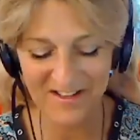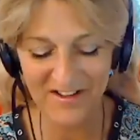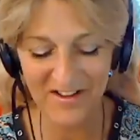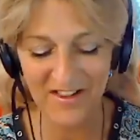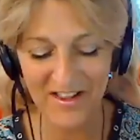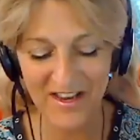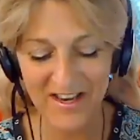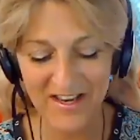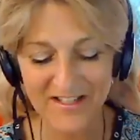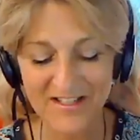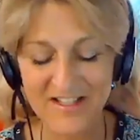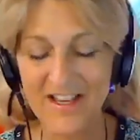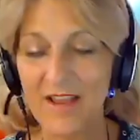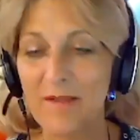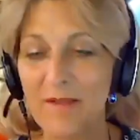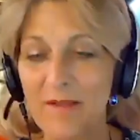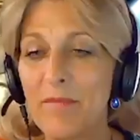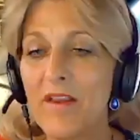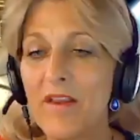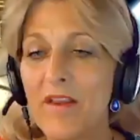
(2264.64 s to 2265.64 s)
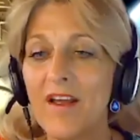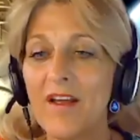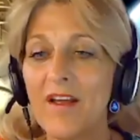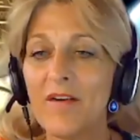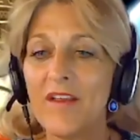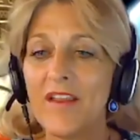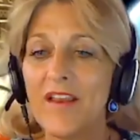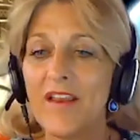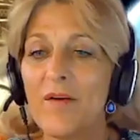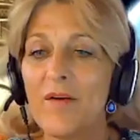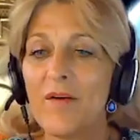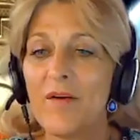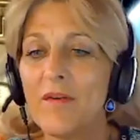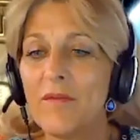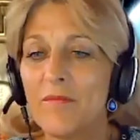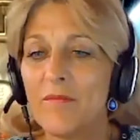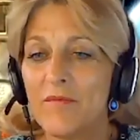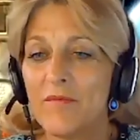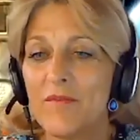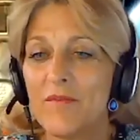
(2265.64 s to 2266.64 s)
all I can say. But, you know, we,
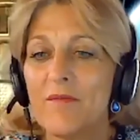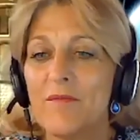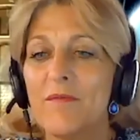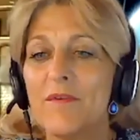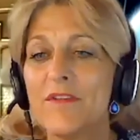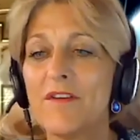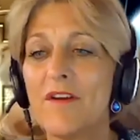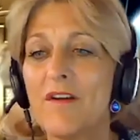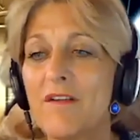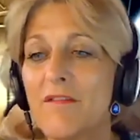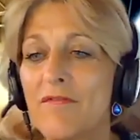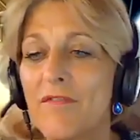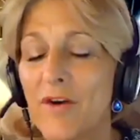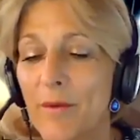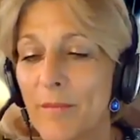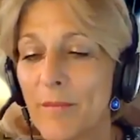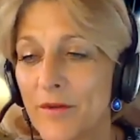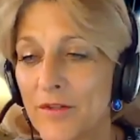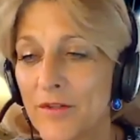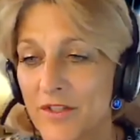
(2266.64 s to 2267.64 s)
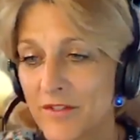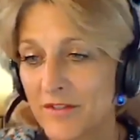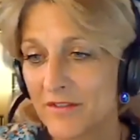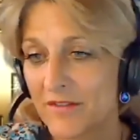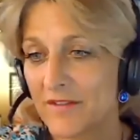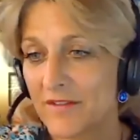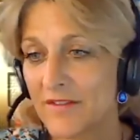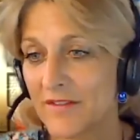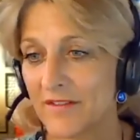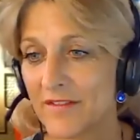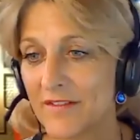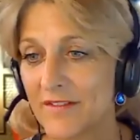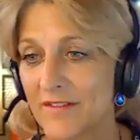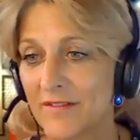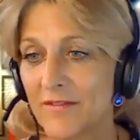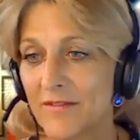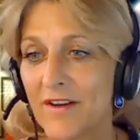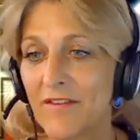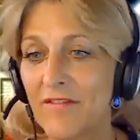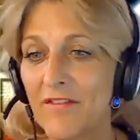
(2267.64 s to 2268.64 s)
we'll talk farmers.
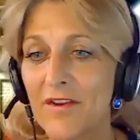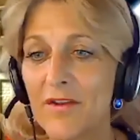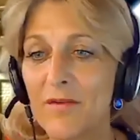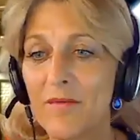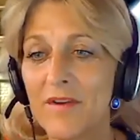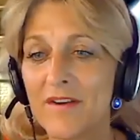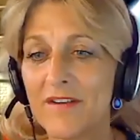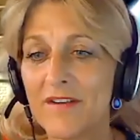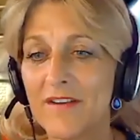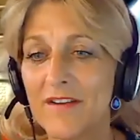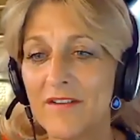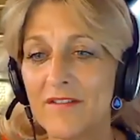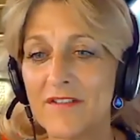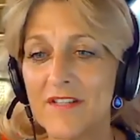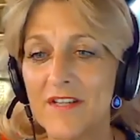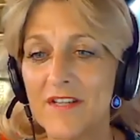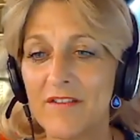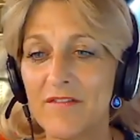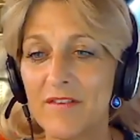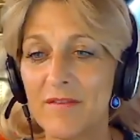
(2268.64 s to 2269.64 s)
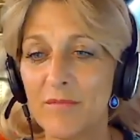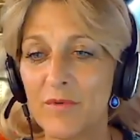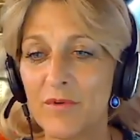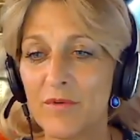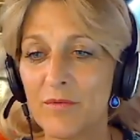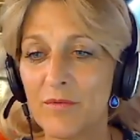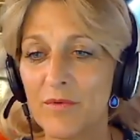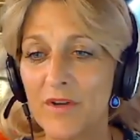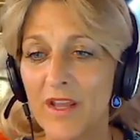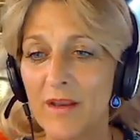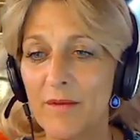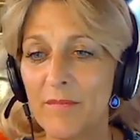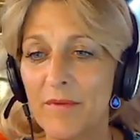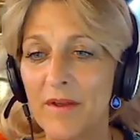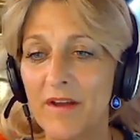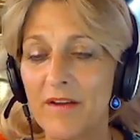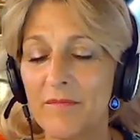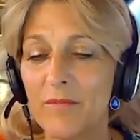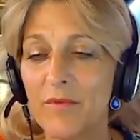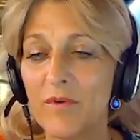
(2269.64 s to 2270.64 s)
Whatever you want to do, Stephen. We'll, we'll get them
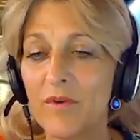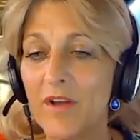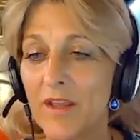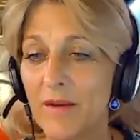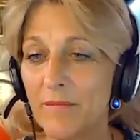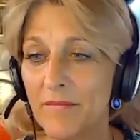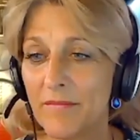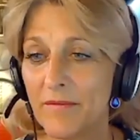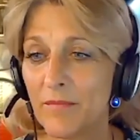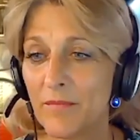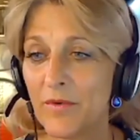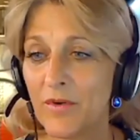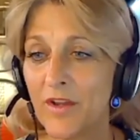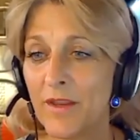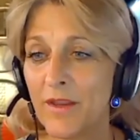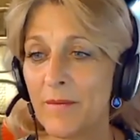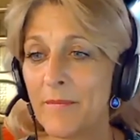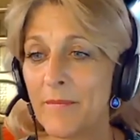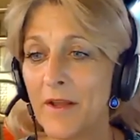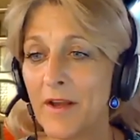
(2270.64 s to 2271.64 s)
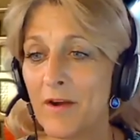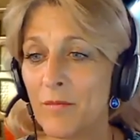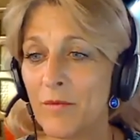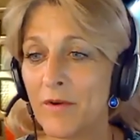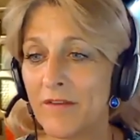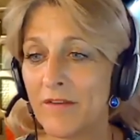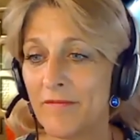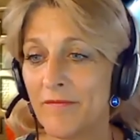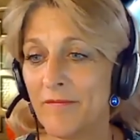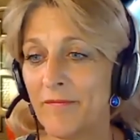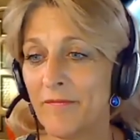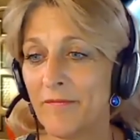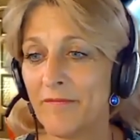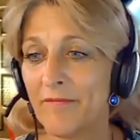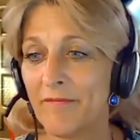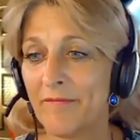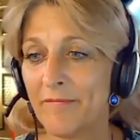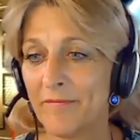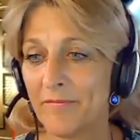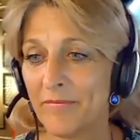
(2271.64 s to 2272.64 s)
going. We'll get them, we'll get them going.
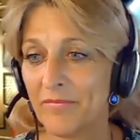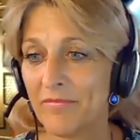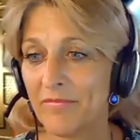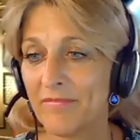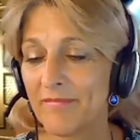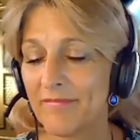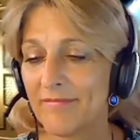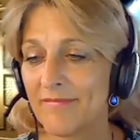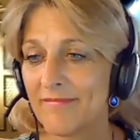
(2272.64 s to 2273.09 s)
Okay. okay.